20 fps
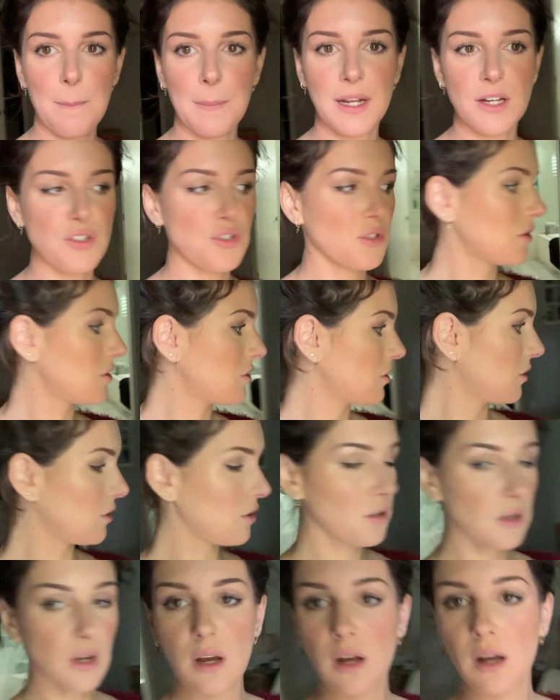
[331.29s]
and I just
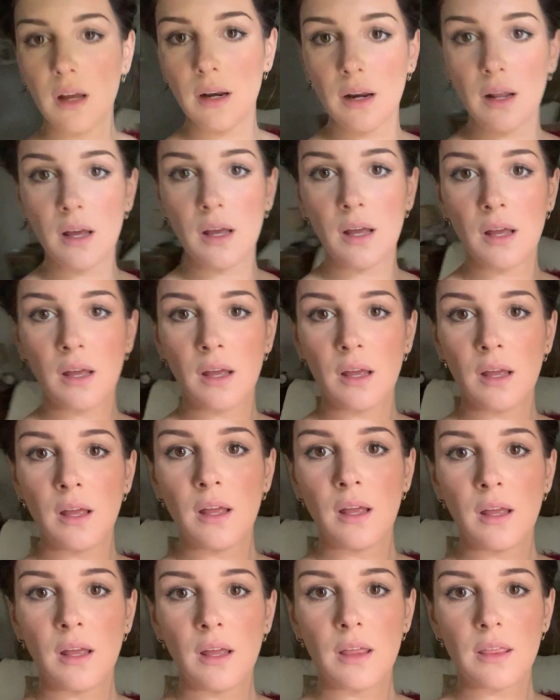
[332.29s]
turned on
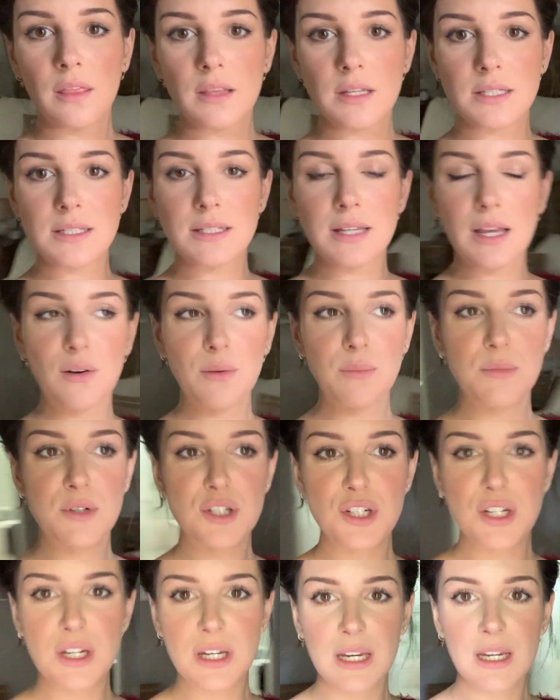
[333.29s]
the sound
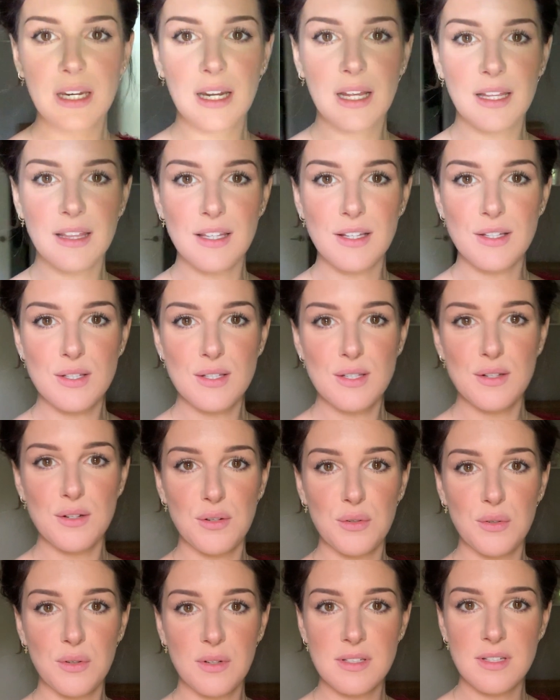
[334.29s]
machine and the
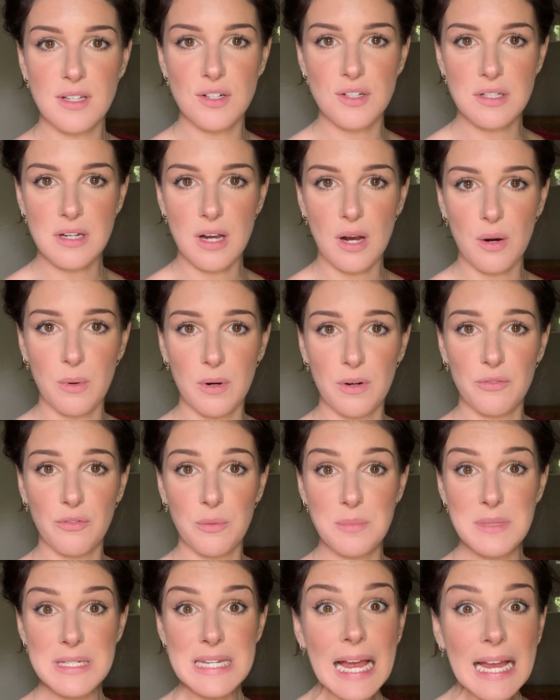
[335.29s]
snoo because I just got word
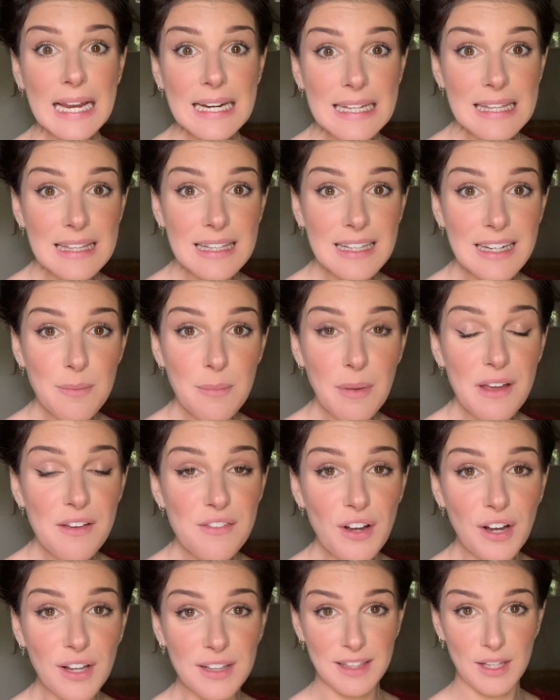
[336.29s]
from daddy that he may
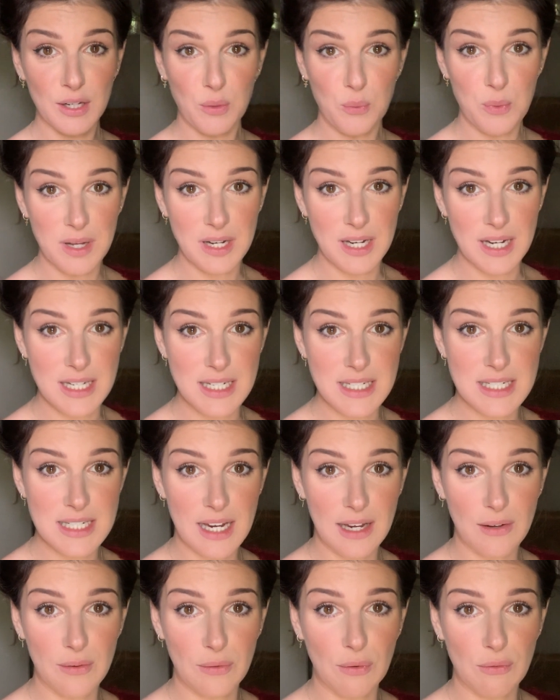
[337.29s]
have gotten one
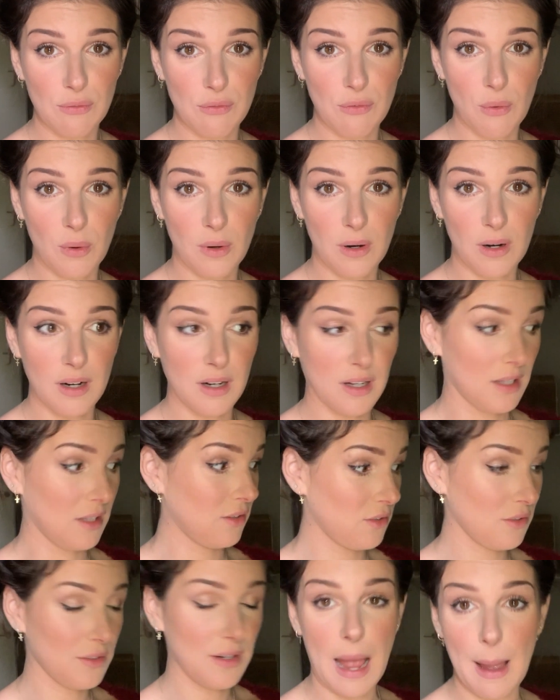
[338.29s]
down for a
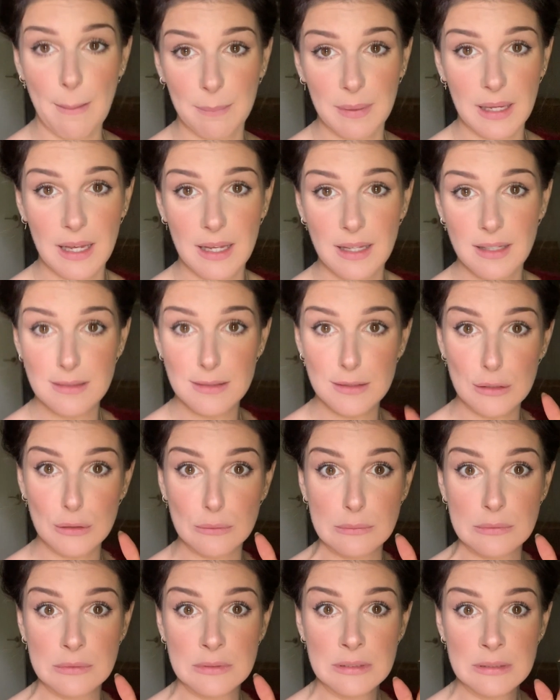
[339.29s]
little nap again. So
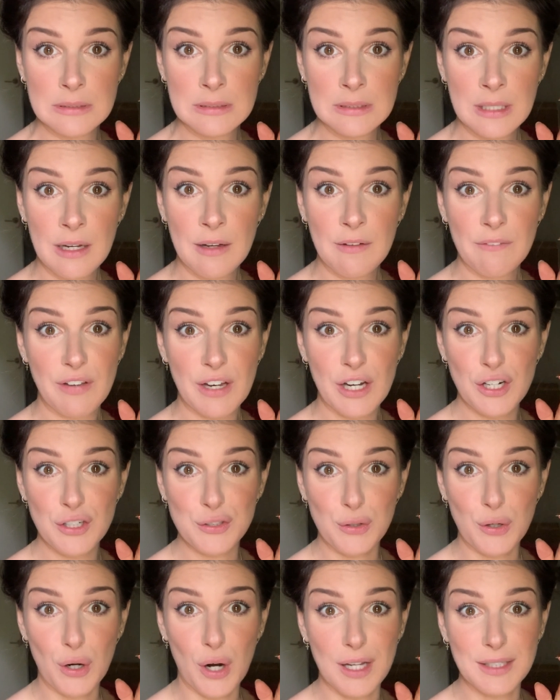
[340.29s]
fingers
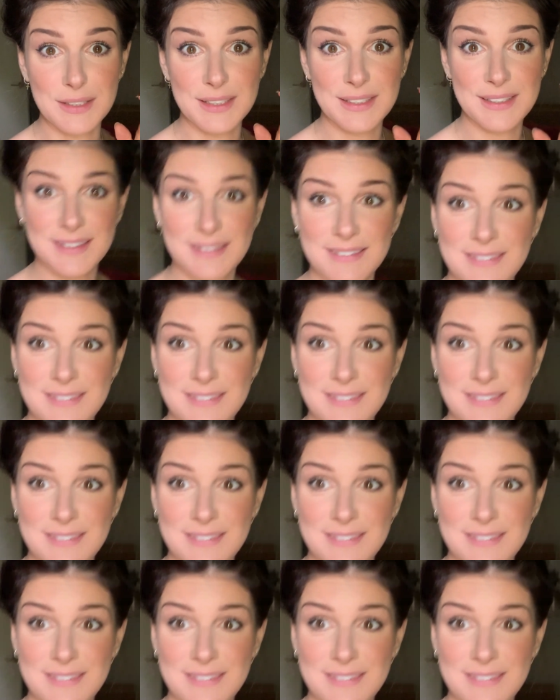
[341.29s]
crossed.